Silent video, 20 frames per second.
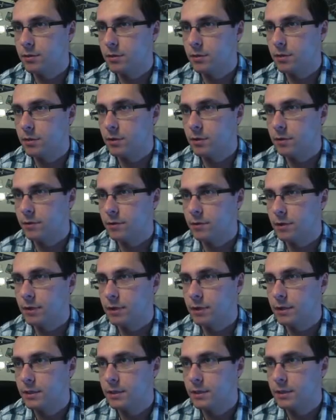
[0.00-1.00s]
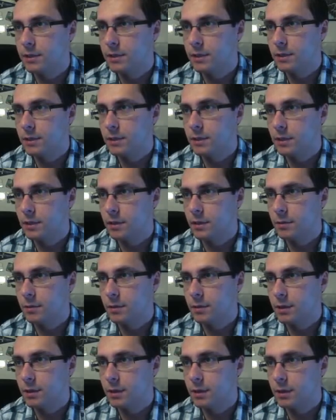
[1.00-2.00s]
all of this. Let
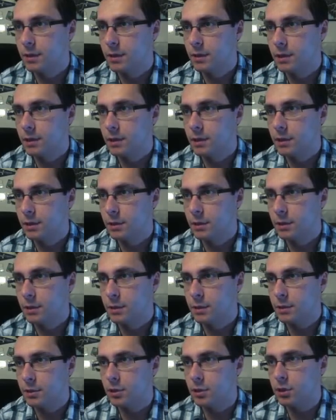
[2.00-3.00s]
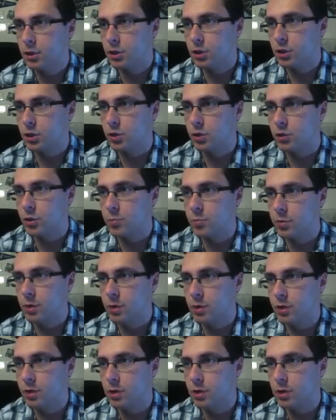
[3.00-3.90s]
me this creeper.